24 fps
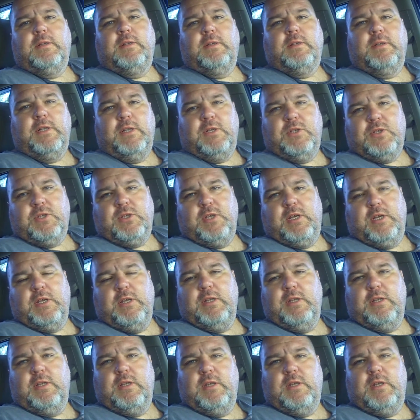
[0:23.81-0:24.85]
Lisa
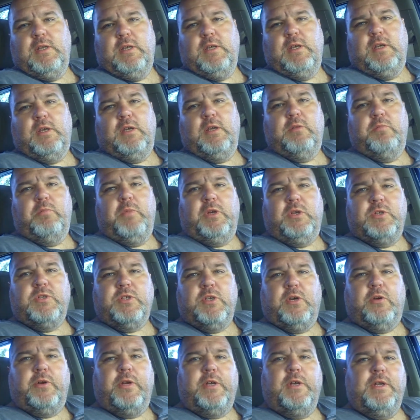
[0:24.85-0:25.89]
in
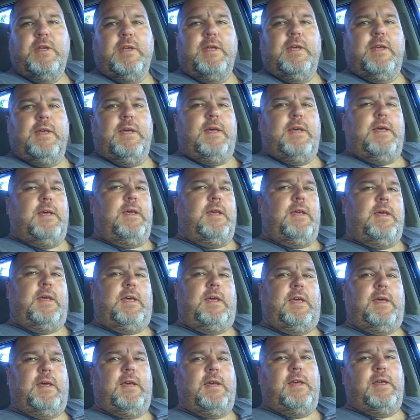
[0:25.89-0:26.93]
Minnesota.
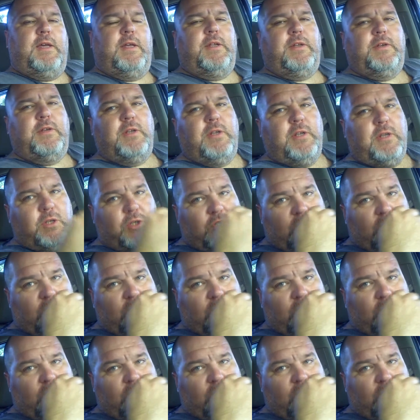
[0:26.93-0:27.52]
And